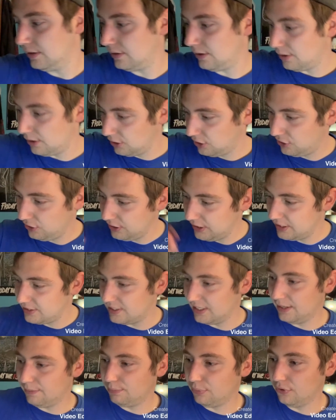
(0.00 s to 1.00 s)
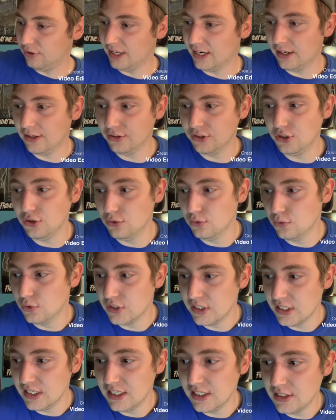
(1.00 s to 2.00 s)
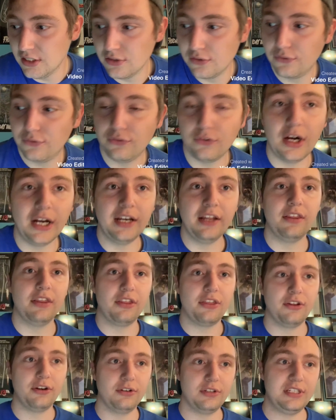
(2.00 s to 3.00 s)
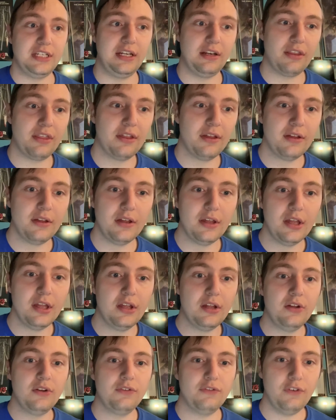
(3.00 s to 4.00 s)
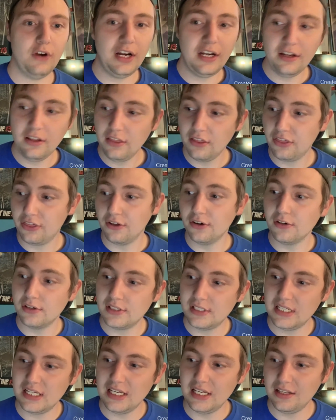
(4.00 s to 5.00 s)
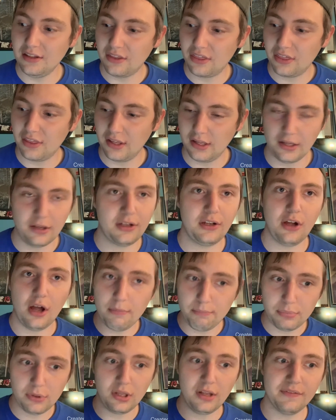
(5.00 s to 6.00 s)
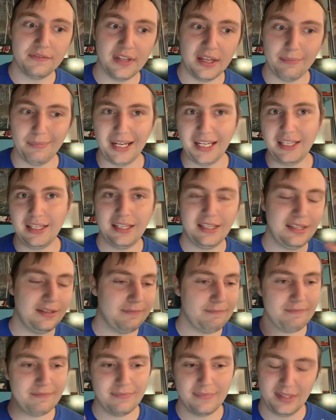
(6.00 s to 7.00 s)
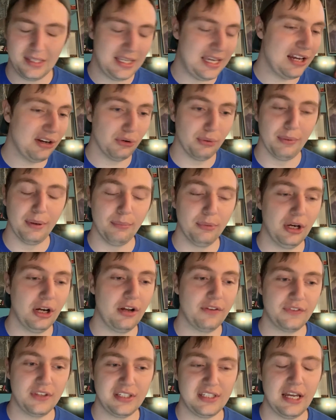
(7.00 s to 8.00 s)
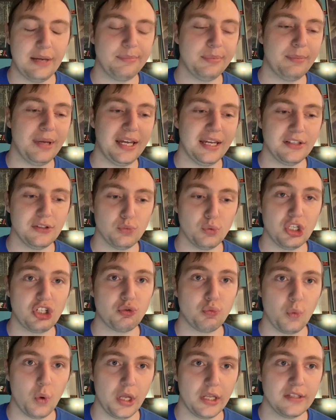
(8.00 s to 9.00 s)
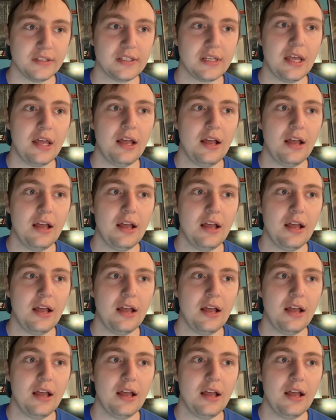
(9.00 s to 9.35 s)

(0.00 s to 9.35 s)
a good example that I'll use is Friday the 13th. Friday the 13th, a couple of them, I can't remember off the top of my head which ones.